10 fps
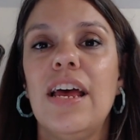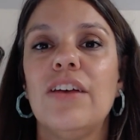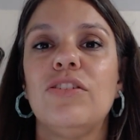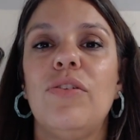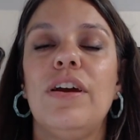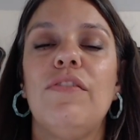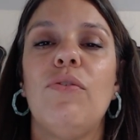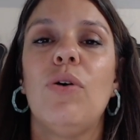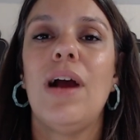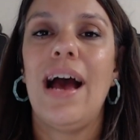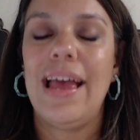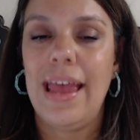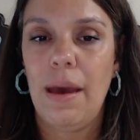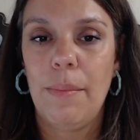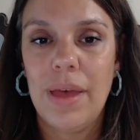So therefore, I
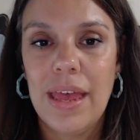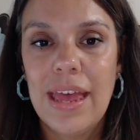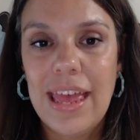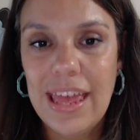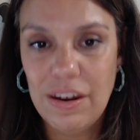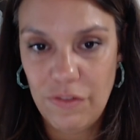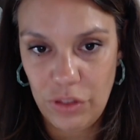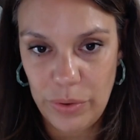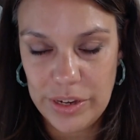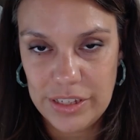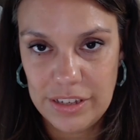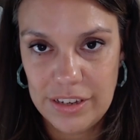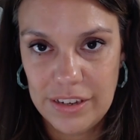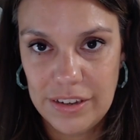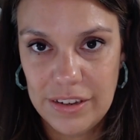am influenced.